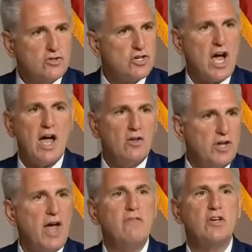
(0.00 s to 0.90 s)

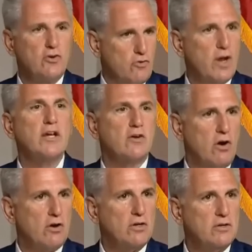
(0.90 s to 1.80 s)
child having a credit
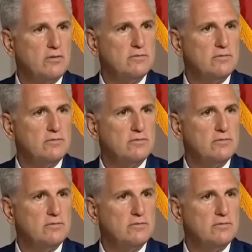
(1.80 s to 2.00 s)
card.